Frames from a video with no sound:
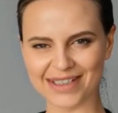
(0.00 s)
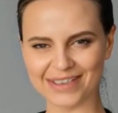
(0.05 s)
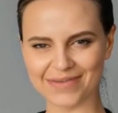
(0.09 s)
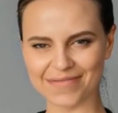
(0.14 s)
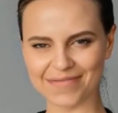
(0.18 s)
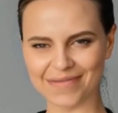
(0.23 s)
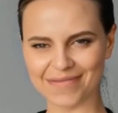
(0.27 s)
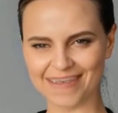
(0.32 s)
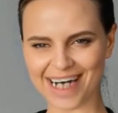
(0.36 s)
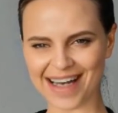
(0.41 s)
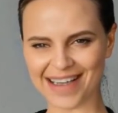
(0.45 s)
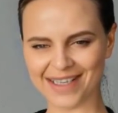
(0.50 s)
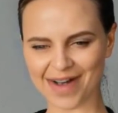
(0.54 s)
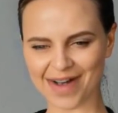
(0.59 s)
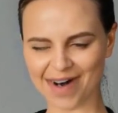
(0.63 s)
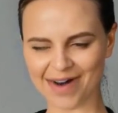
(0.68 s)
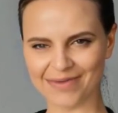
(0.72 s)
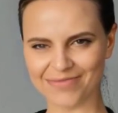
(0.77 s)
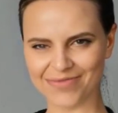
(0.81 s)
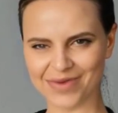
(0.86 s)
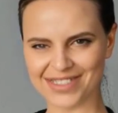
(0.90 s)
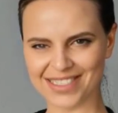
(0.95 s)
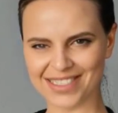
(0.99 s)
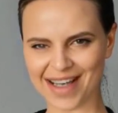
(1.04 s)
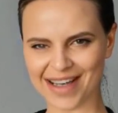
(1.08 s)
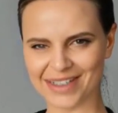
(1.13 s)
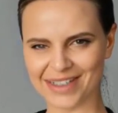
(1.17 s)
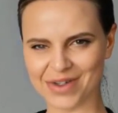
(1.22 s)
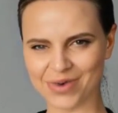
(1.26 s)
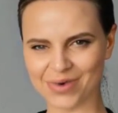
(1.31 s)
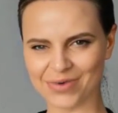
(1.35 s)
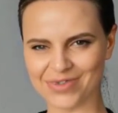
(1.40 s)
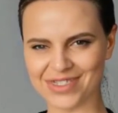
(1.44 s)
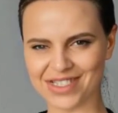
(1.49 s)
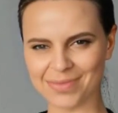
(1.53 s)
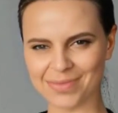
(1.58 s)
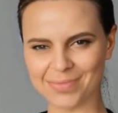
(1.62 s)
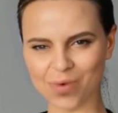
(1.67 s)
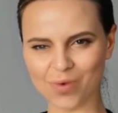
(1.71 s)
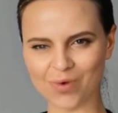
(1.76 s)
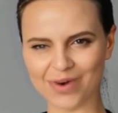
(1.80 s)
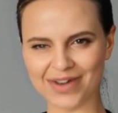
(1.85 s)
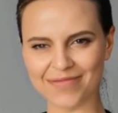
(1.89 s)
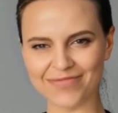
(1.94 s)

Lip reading: and offer technical support for